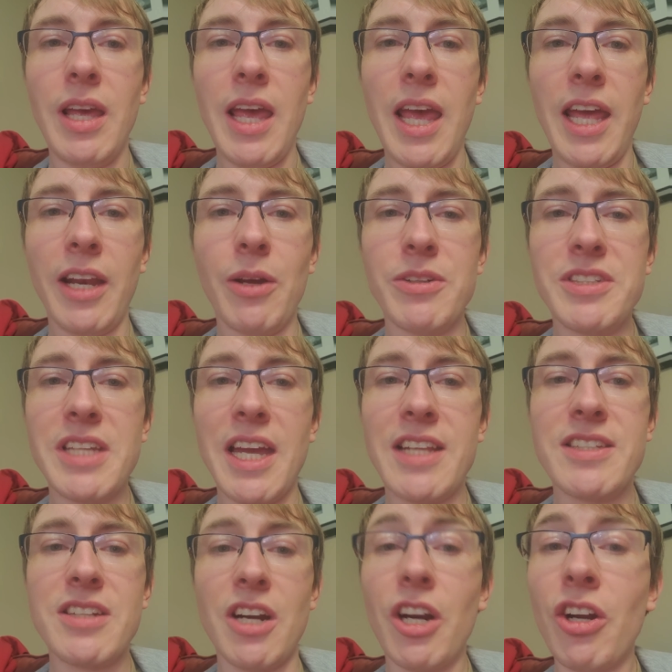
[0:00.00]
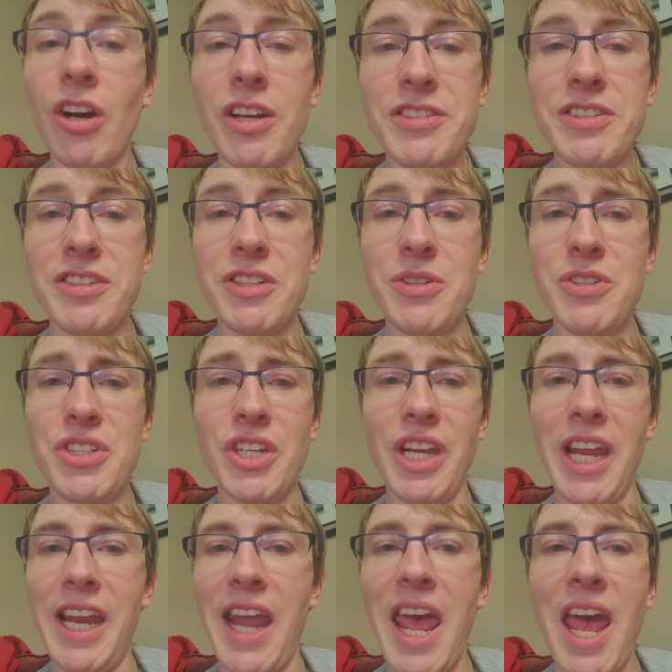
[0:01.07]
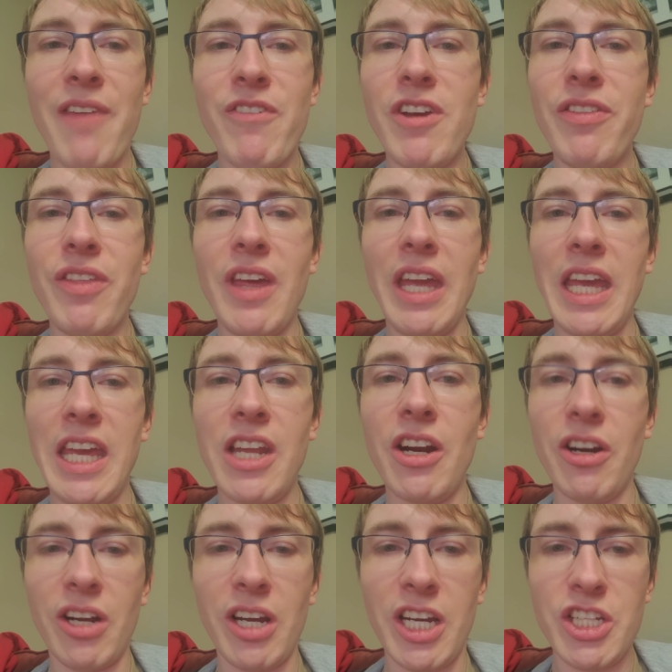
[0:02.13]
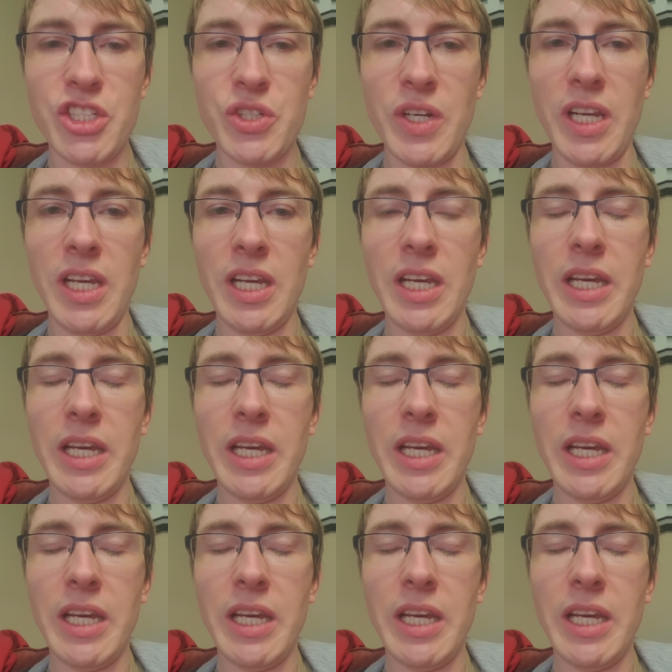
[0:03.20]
and goes against our constitution and everything in our country.